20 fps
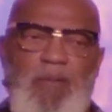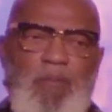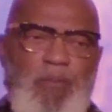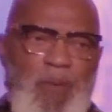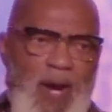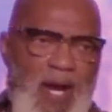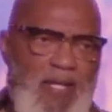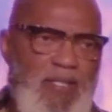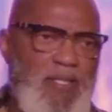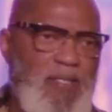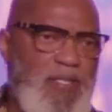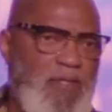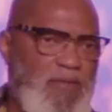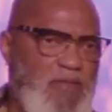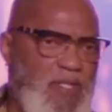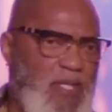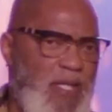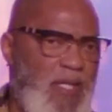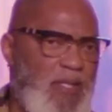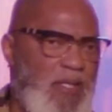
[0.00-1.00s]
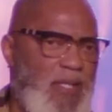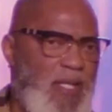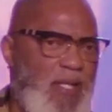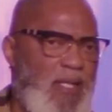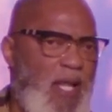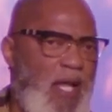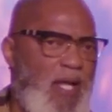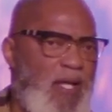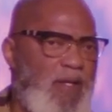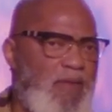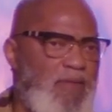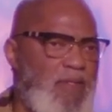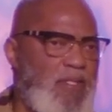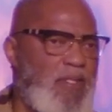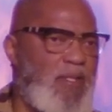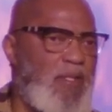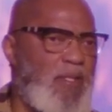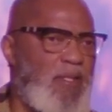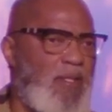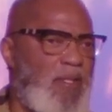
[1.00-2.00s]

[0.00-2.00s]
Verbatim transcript: the practice of sin in our lives